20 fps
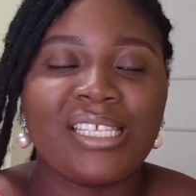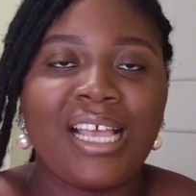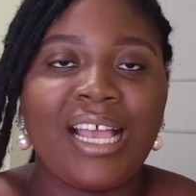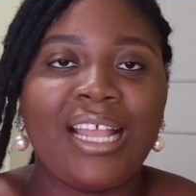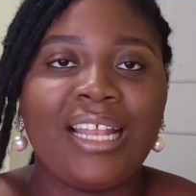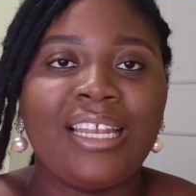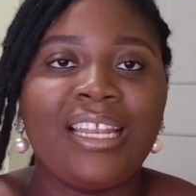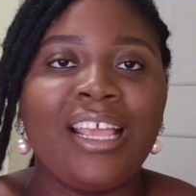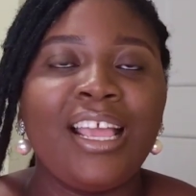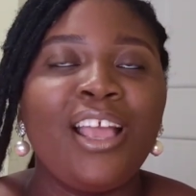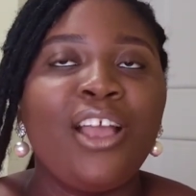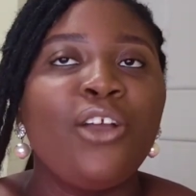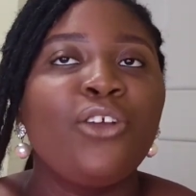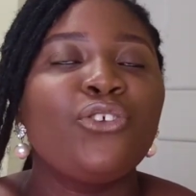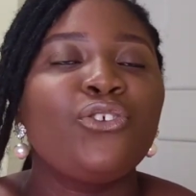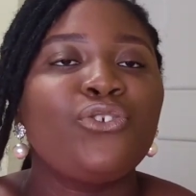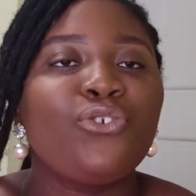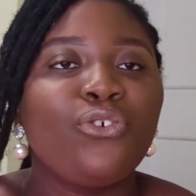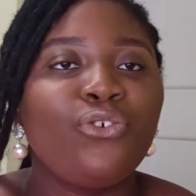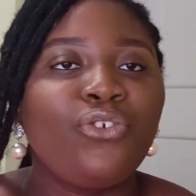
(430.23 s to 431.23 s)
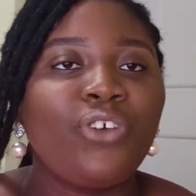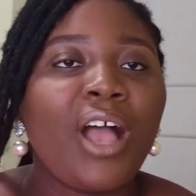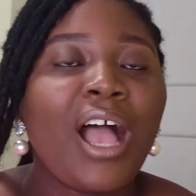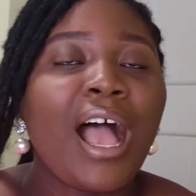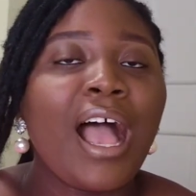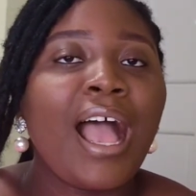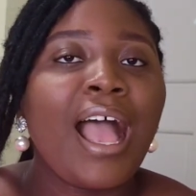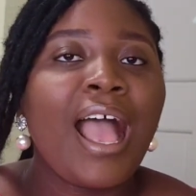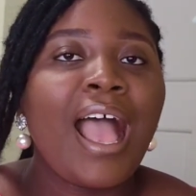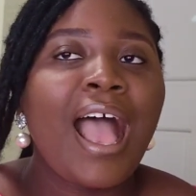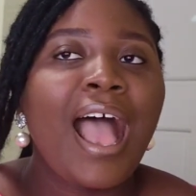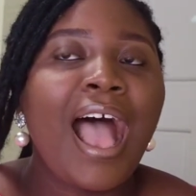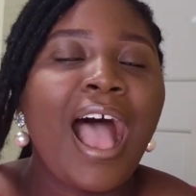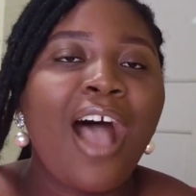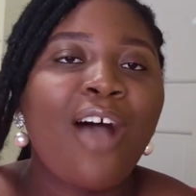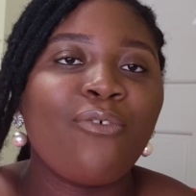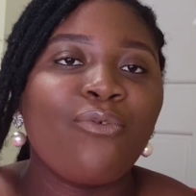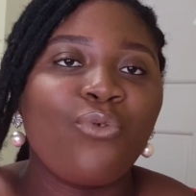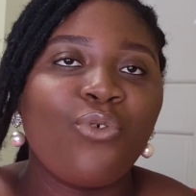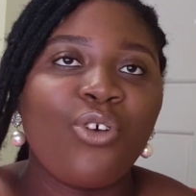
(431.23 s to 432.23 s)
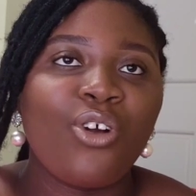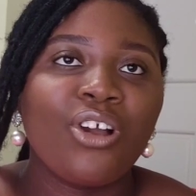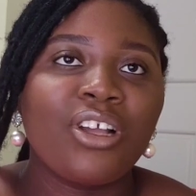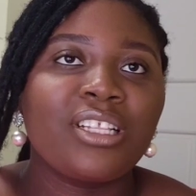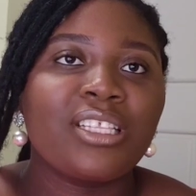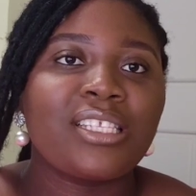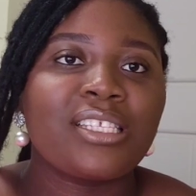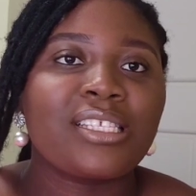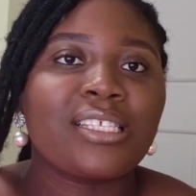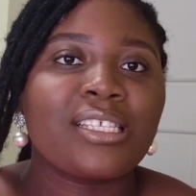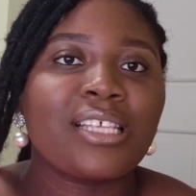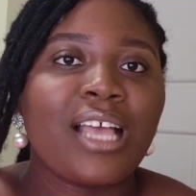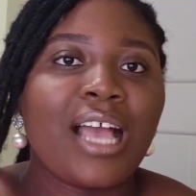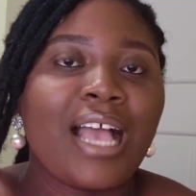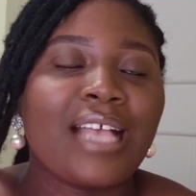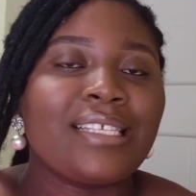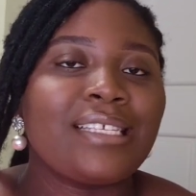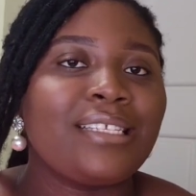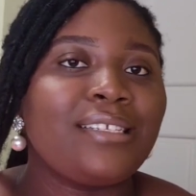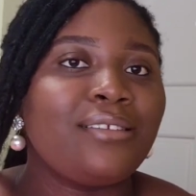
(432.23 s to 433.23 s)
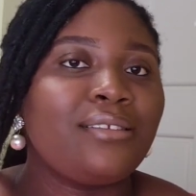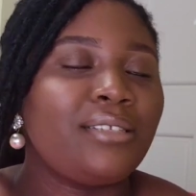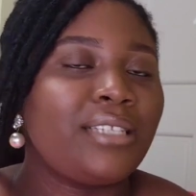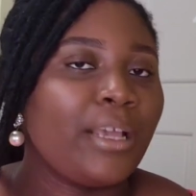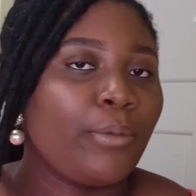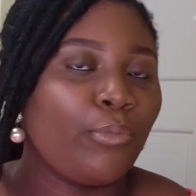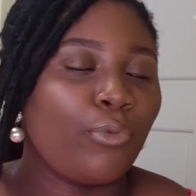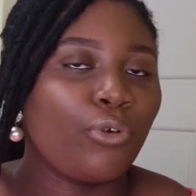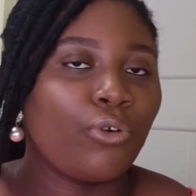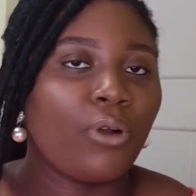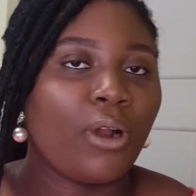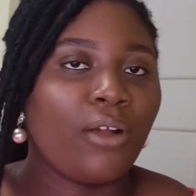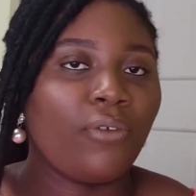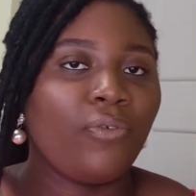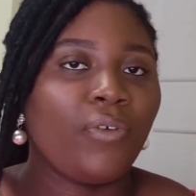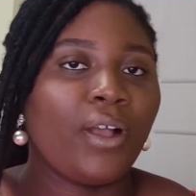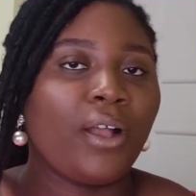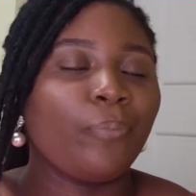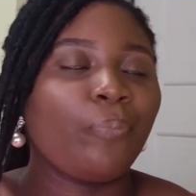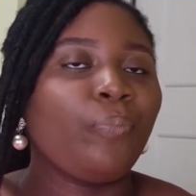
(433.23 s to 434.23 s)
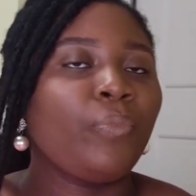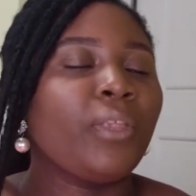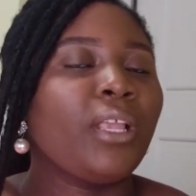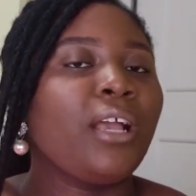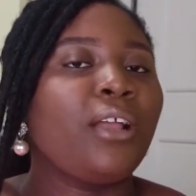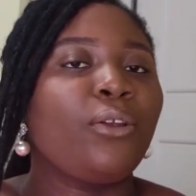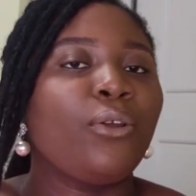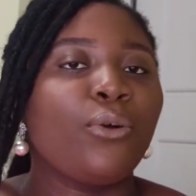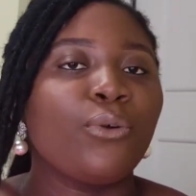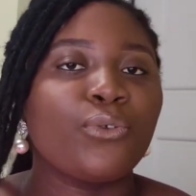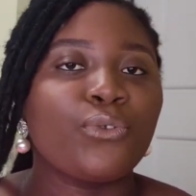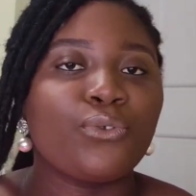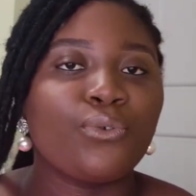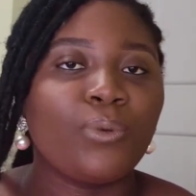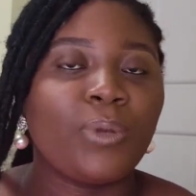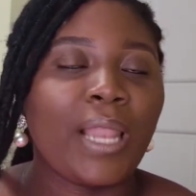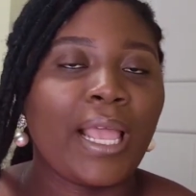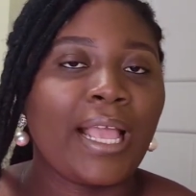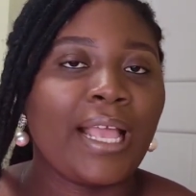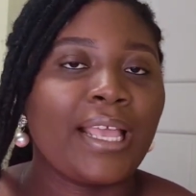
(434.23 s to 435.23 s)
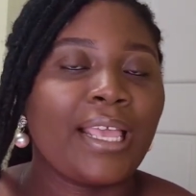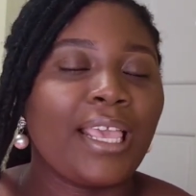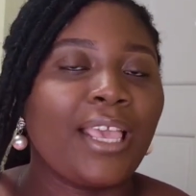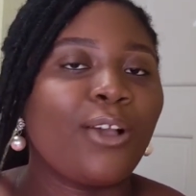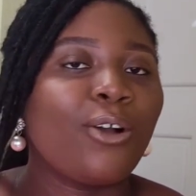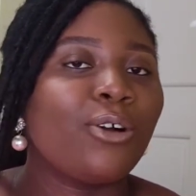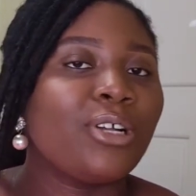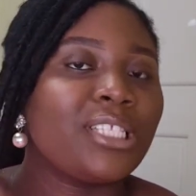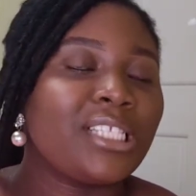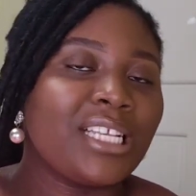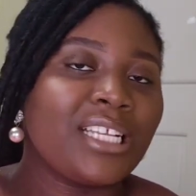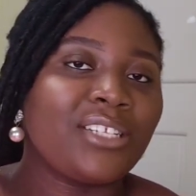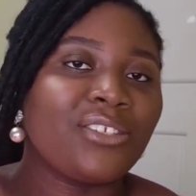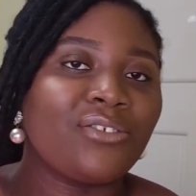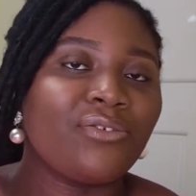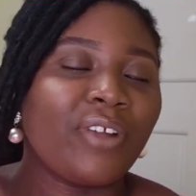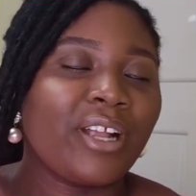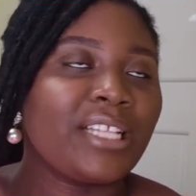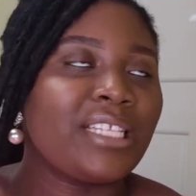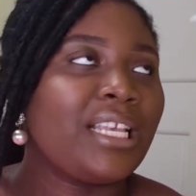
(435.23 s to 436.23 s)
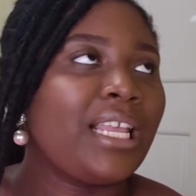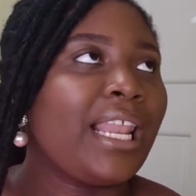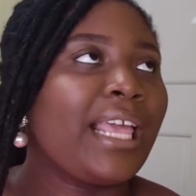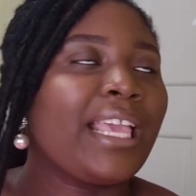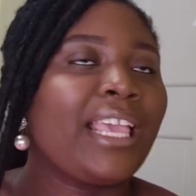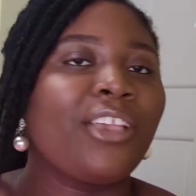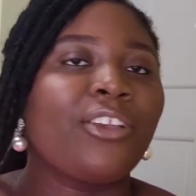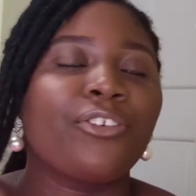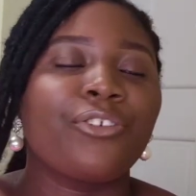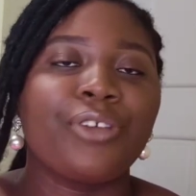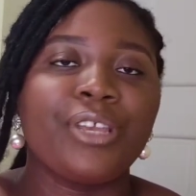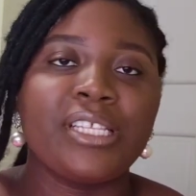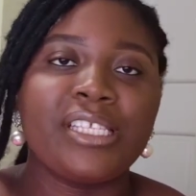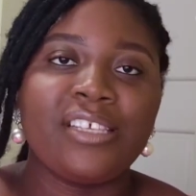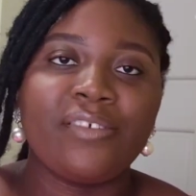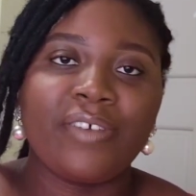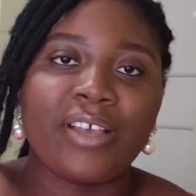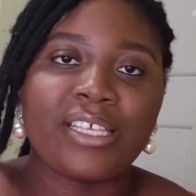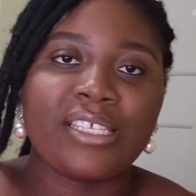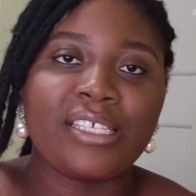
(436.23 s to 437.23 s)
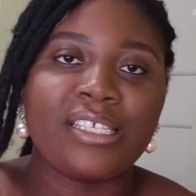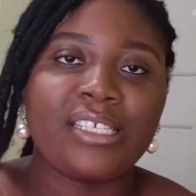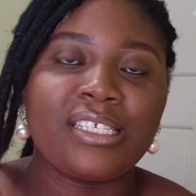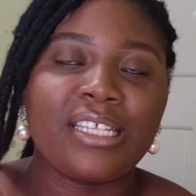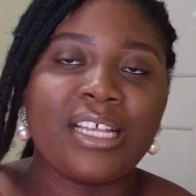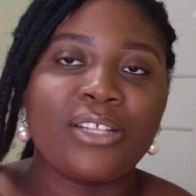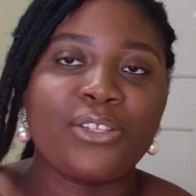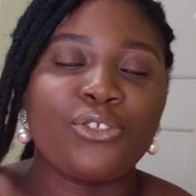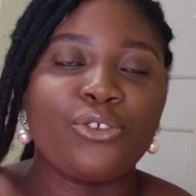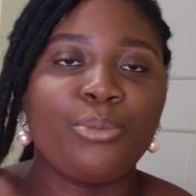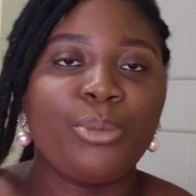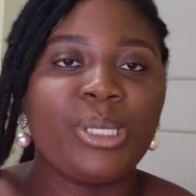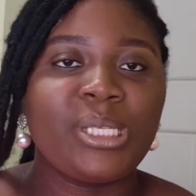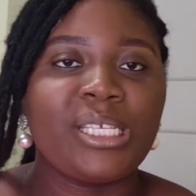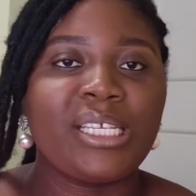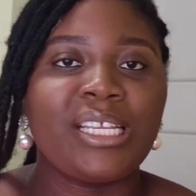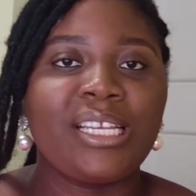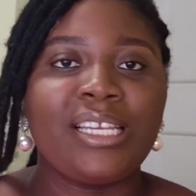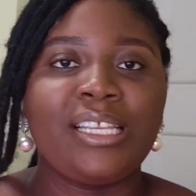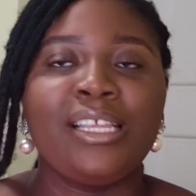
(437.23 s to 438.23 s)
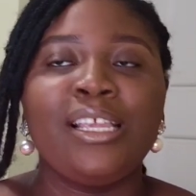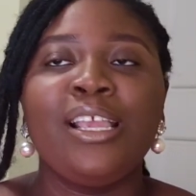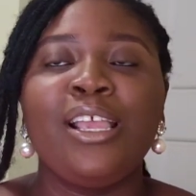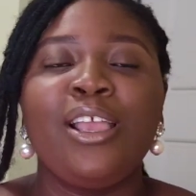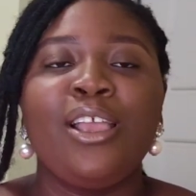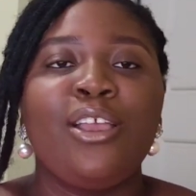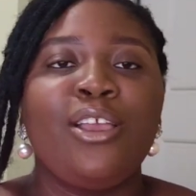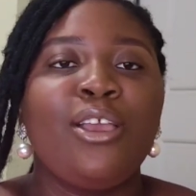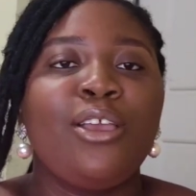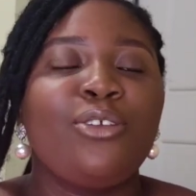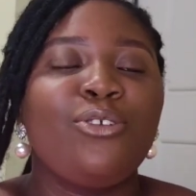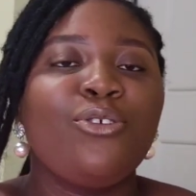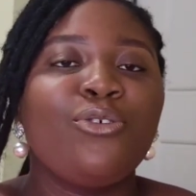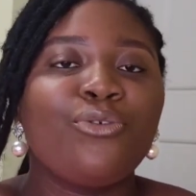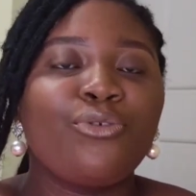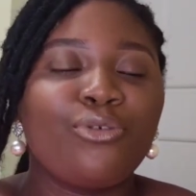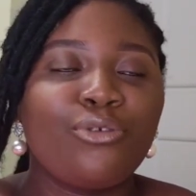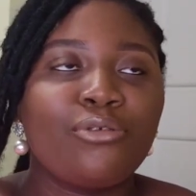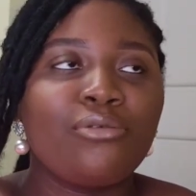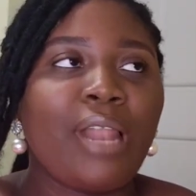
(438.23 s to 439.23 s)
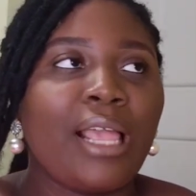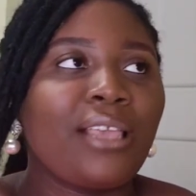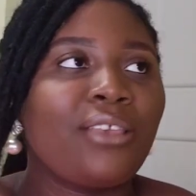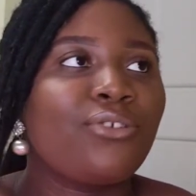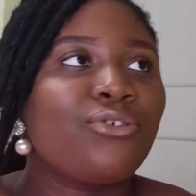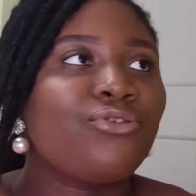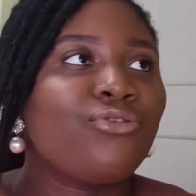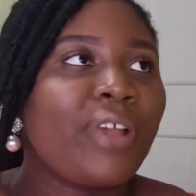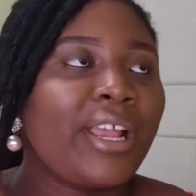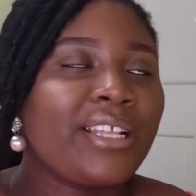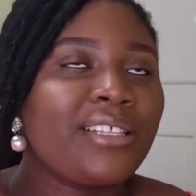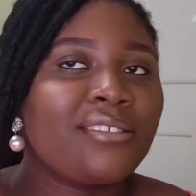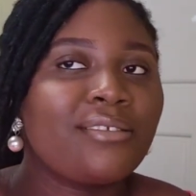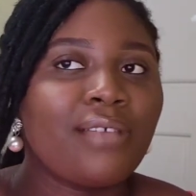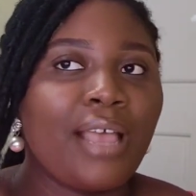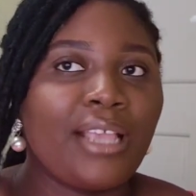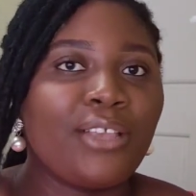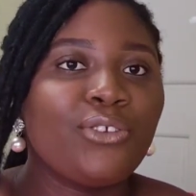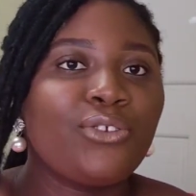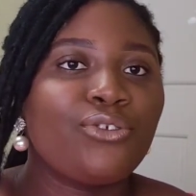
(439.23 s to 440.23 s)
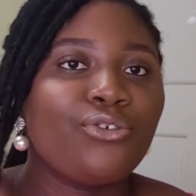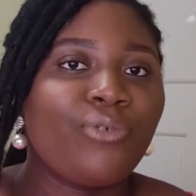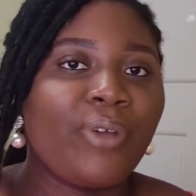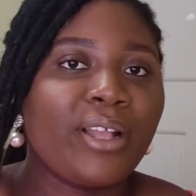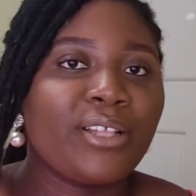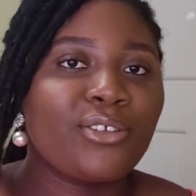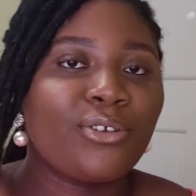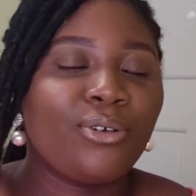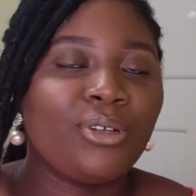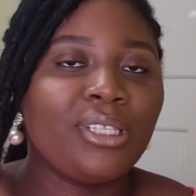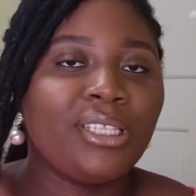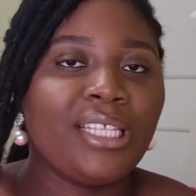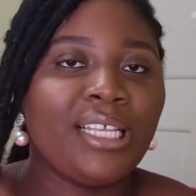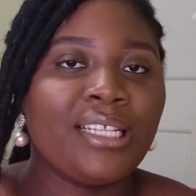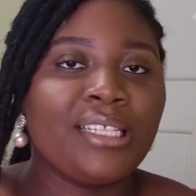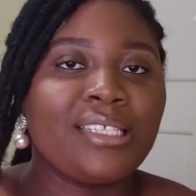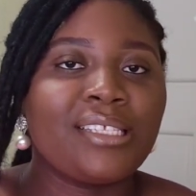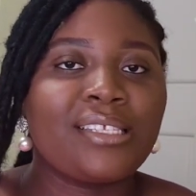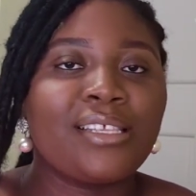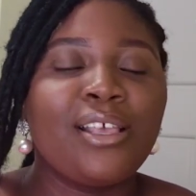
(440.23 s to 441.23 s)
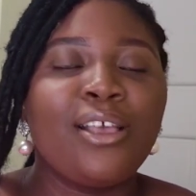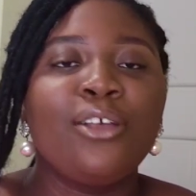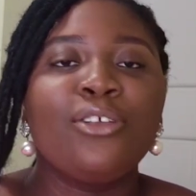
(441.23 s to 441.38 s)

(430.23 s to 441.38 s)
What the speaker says: And so far I've worked as a demographer and also like a content writer, like a creative assistant. So basically I used to write content.